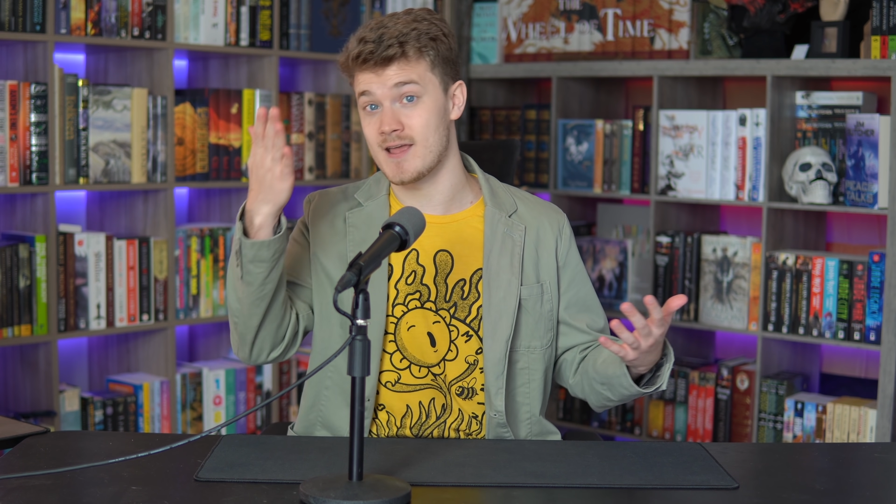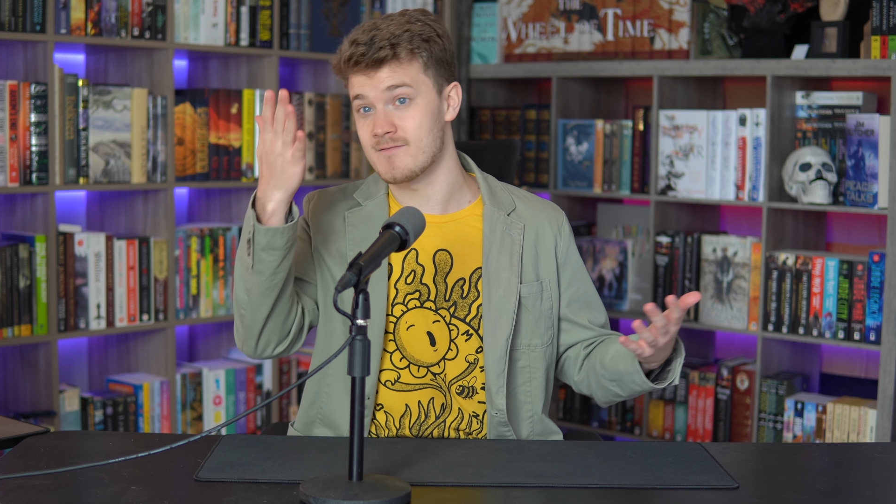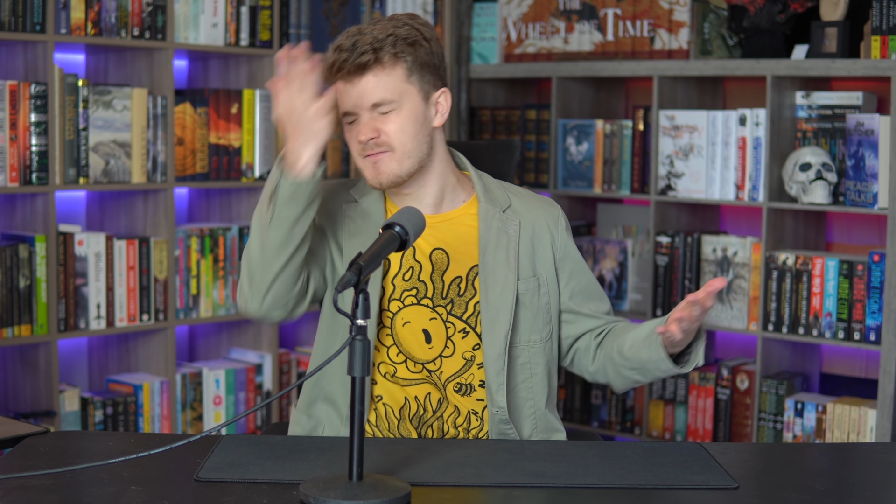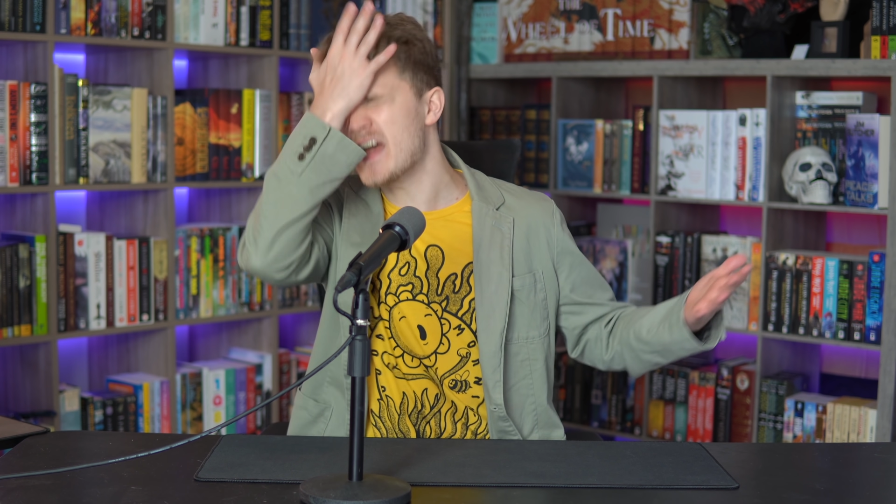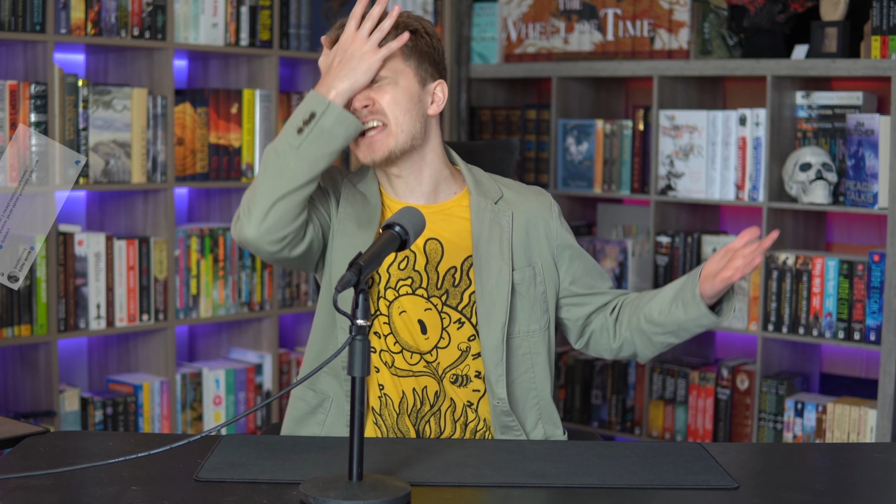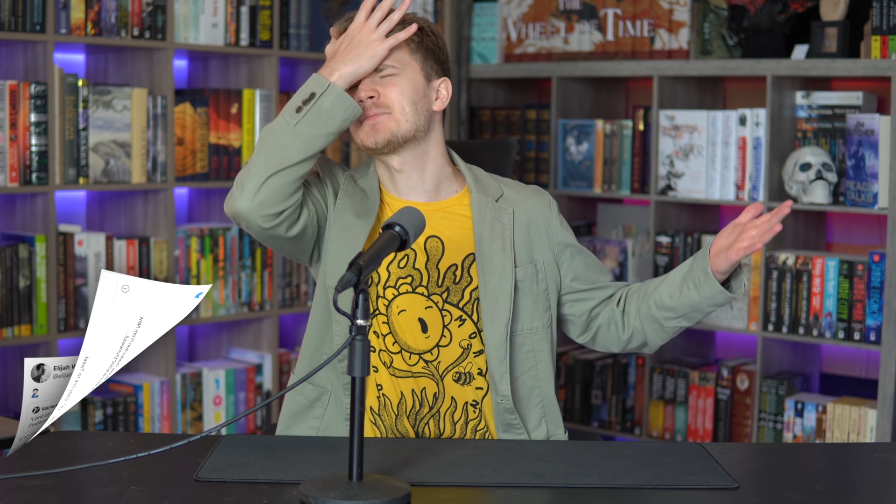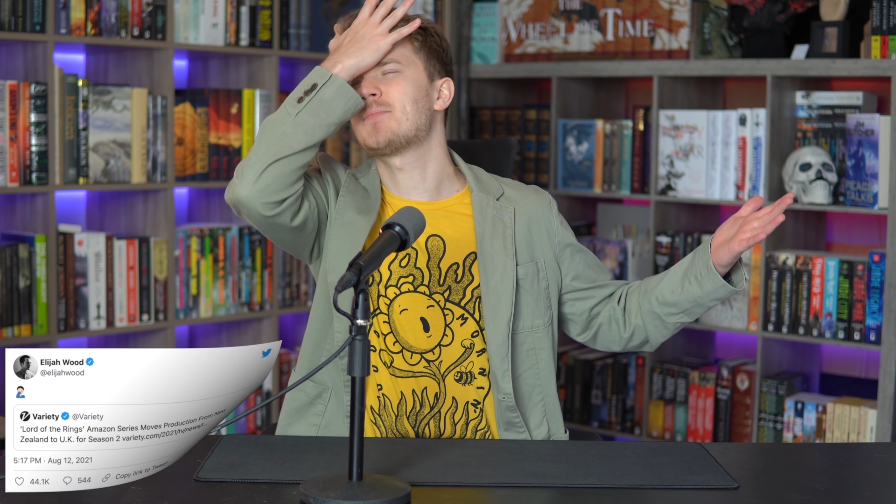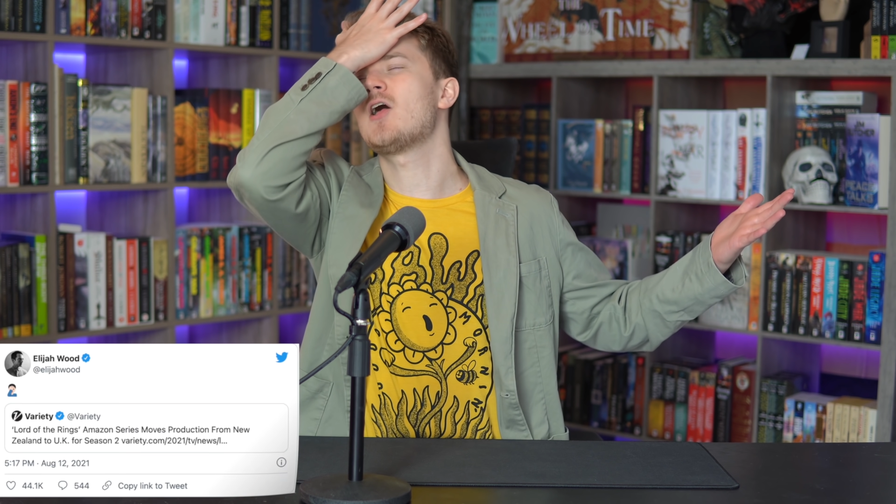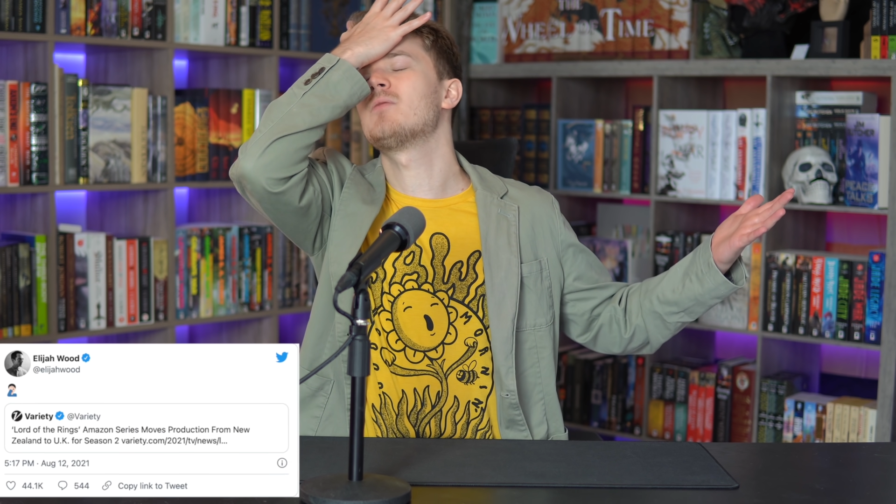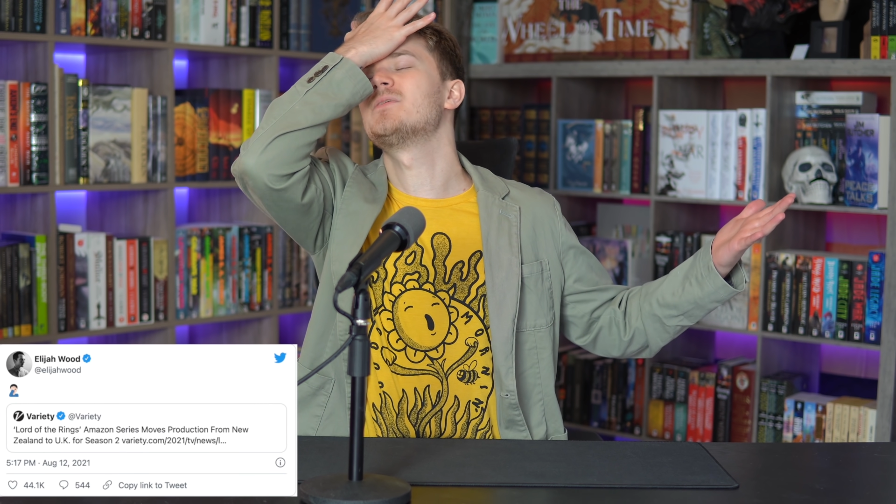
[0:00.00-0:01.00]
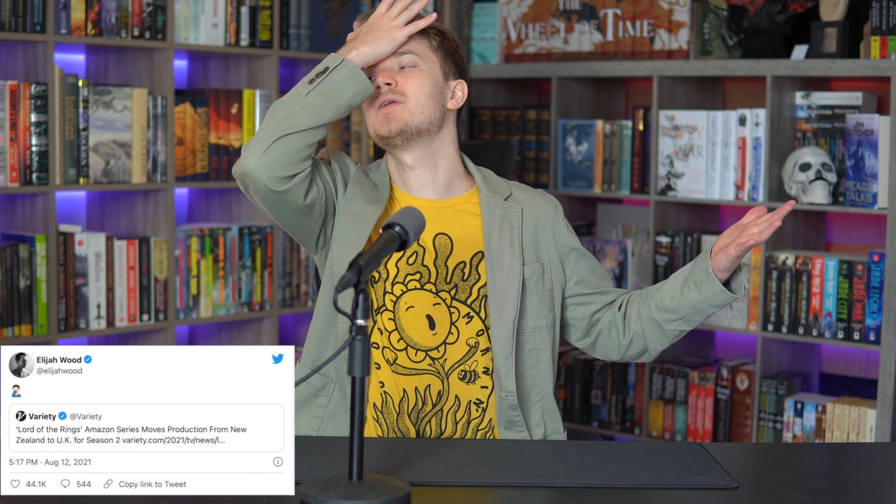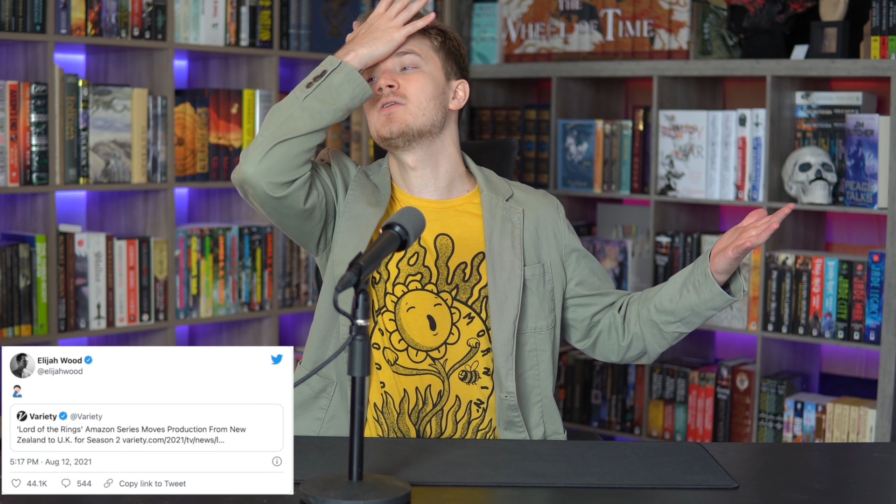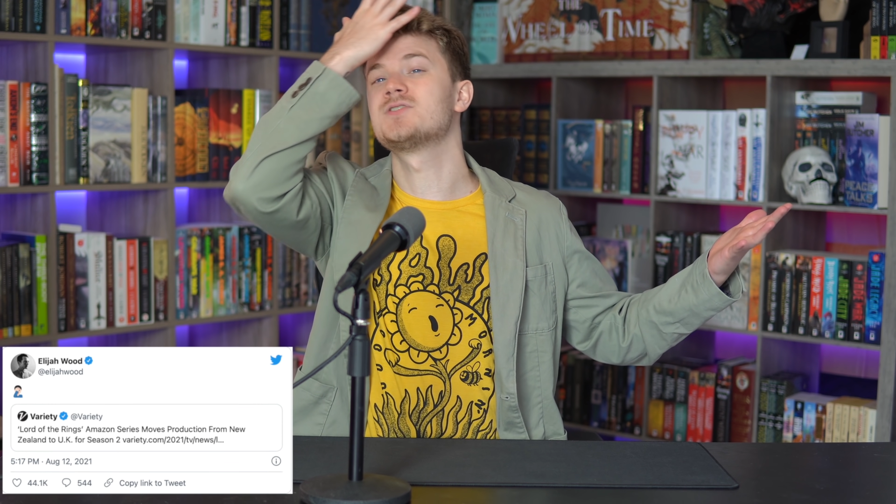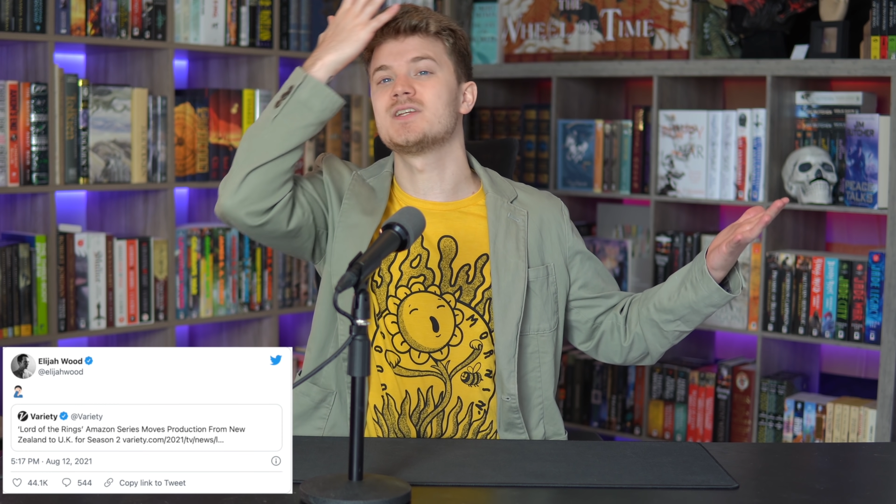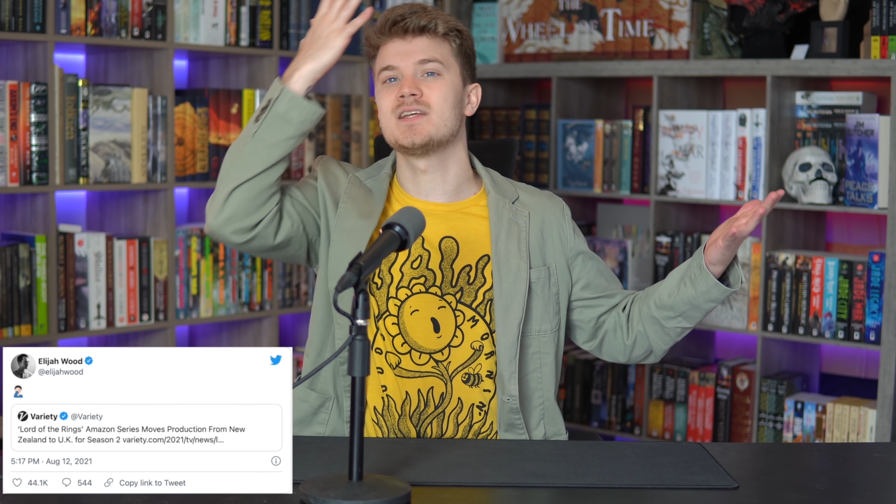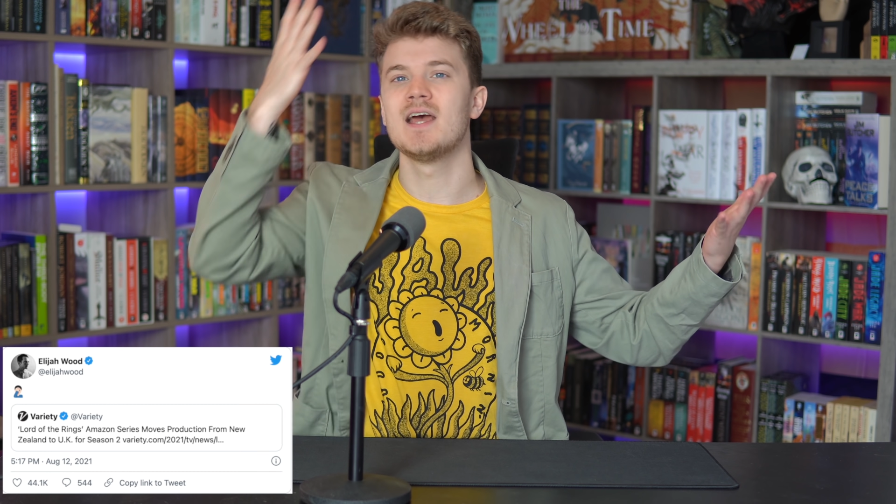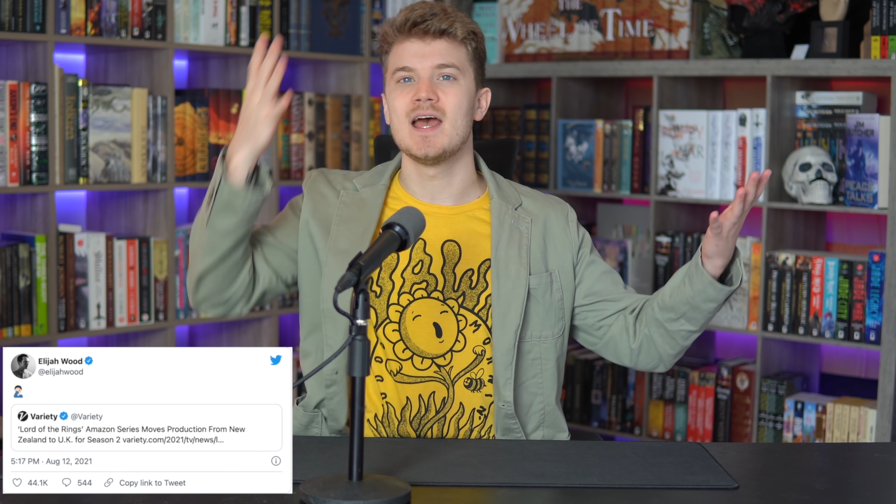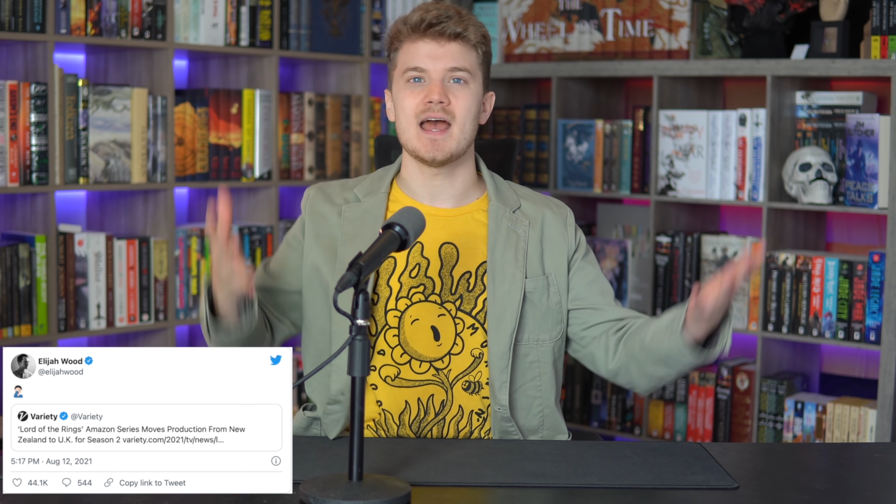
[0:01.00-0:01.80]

a face emoji